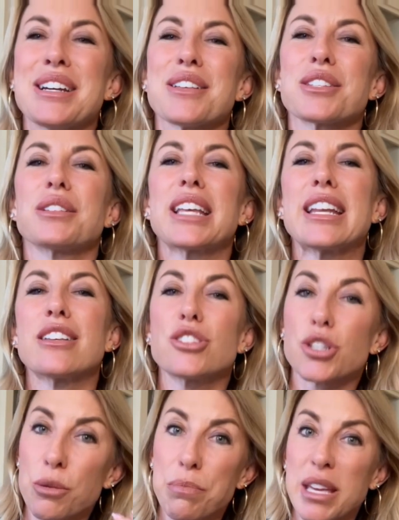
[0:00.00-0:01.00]
So ladies,
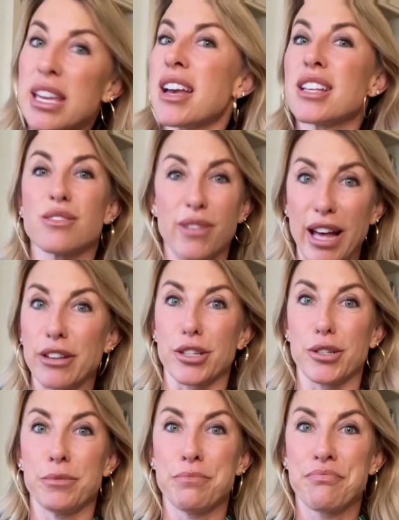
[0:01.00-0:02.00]
your pee has
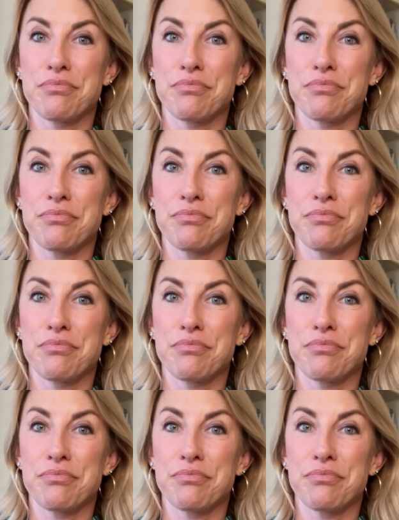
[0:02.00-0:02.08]
value.